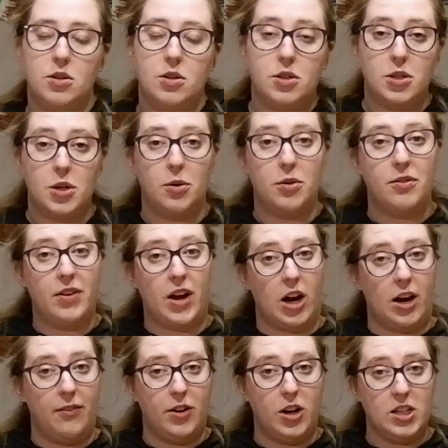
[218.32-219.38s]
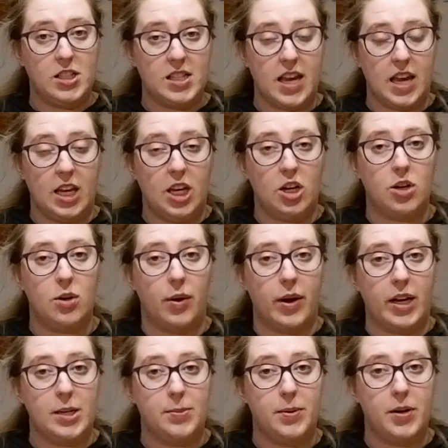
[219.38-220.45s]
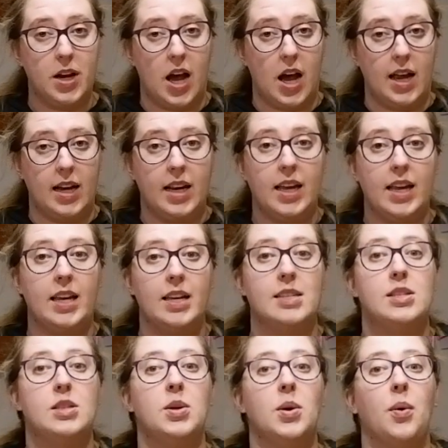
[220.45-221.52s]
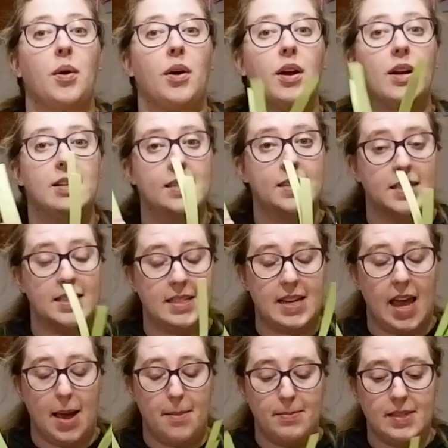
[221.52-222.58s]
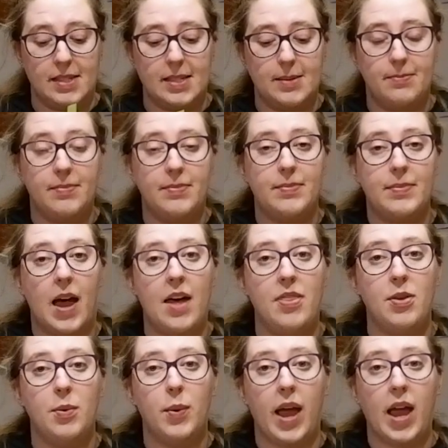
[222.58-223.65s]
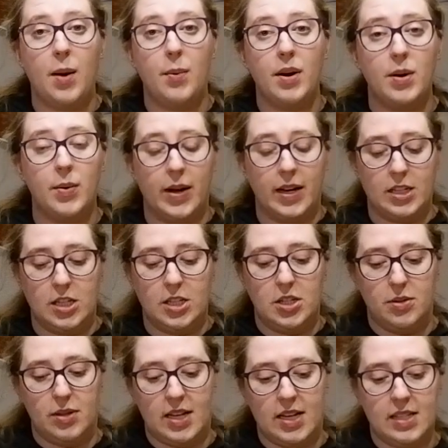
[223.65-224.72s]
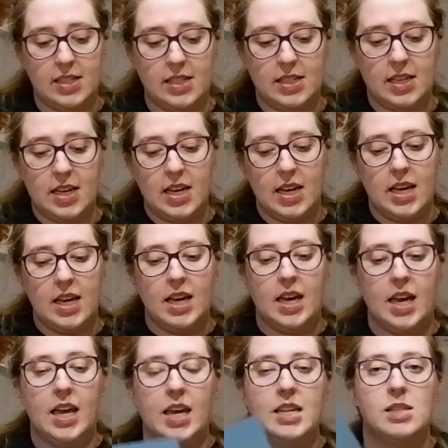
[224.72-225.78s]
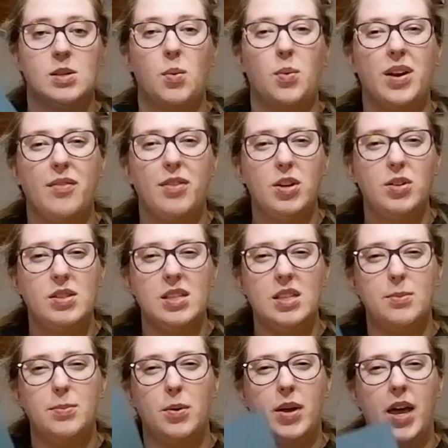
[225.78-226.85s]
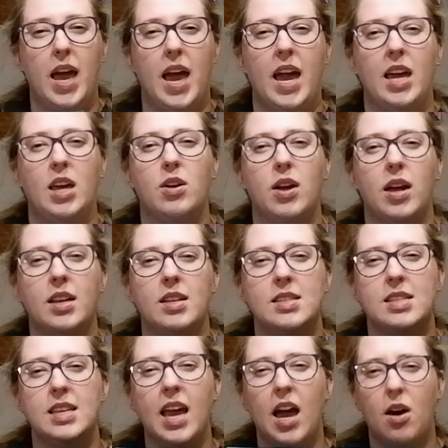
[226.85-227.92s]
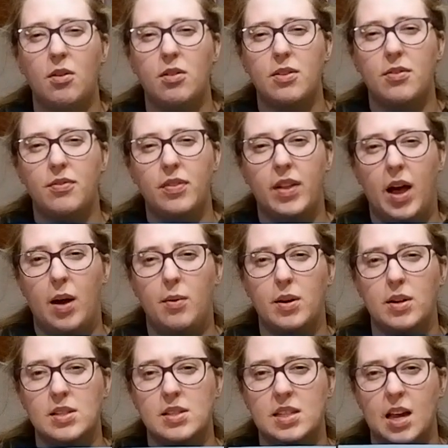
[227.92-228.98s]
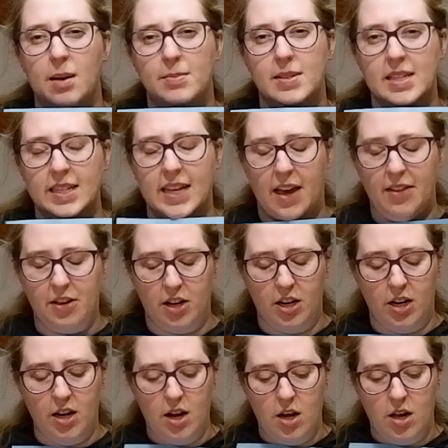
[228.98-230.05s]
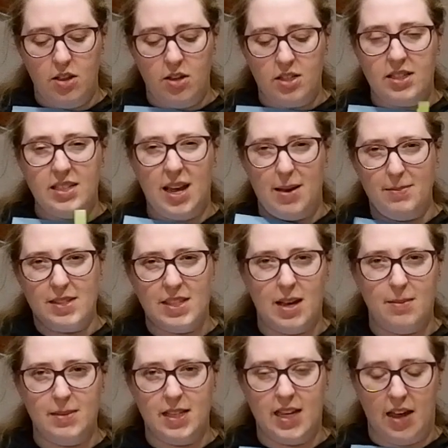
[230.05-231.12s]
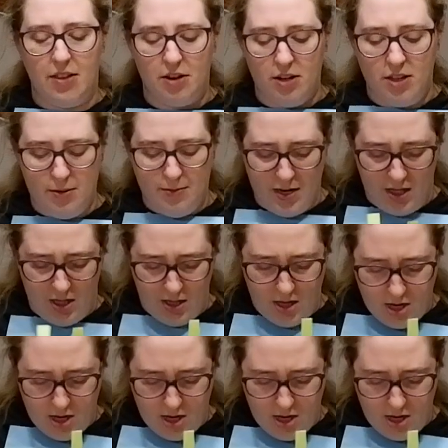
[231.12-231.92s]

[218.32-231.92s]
So the very first thing you're going to put on is your stems. And the way we're going to do this is whenever you see a bouquet, you kind of see how the flowers come together, the stems come together in the middle.